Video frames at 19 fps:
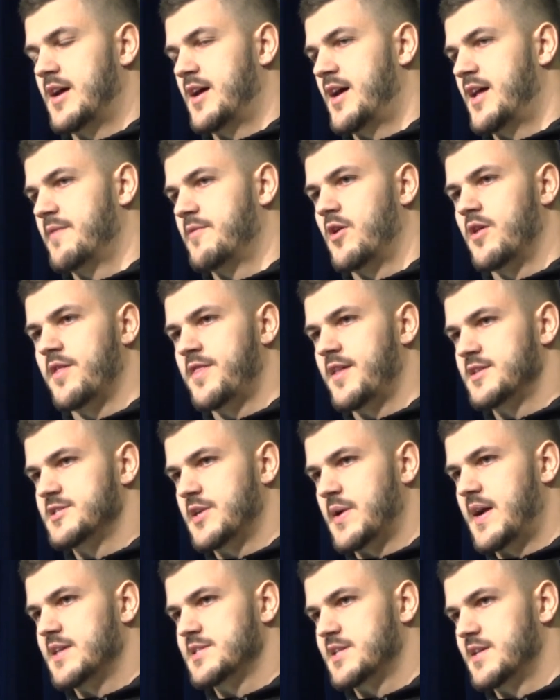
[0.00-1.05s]
out of all the things
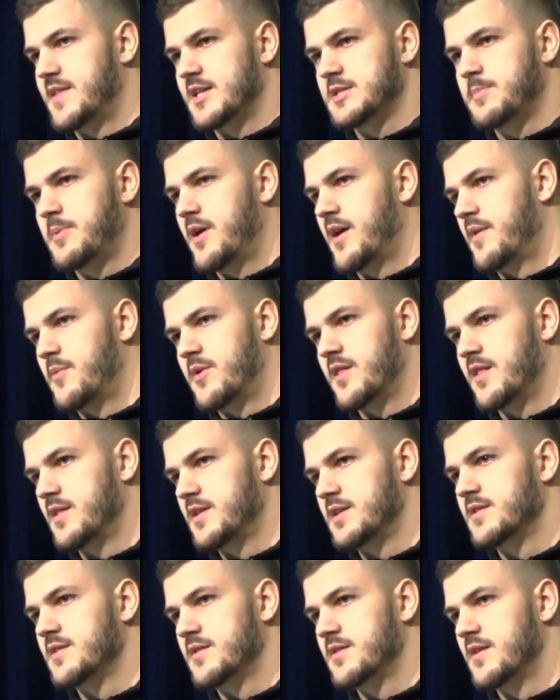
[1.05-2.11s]
they're asking, that's probably one of
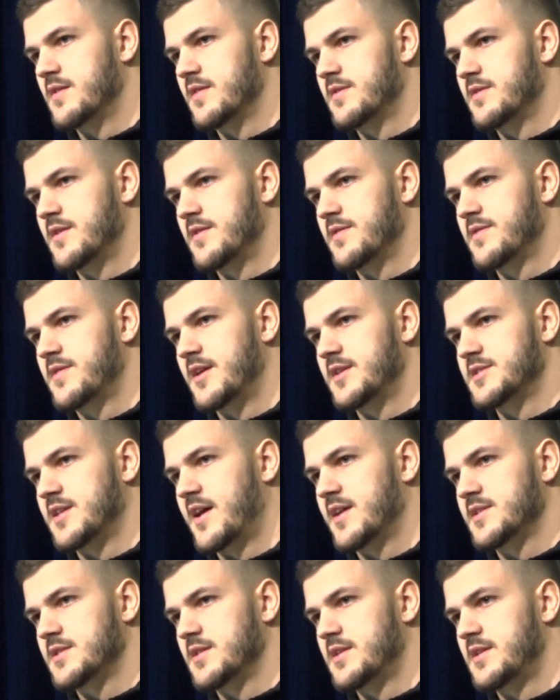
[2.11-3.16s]
the, le- the, the, things they
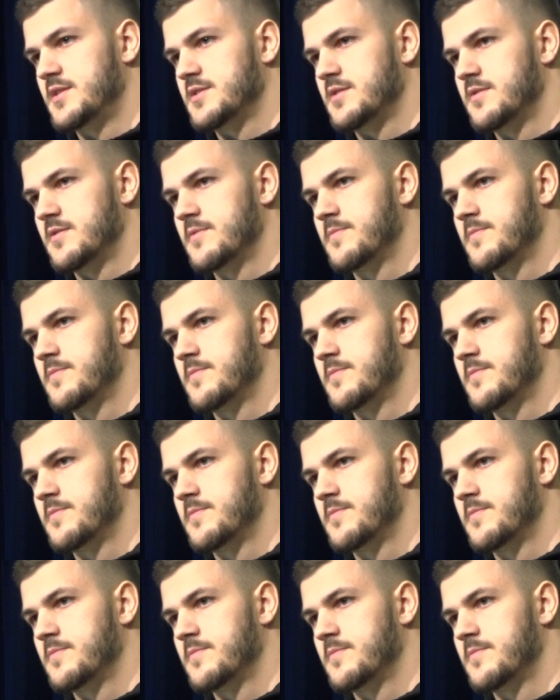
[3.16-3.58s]
ask the least.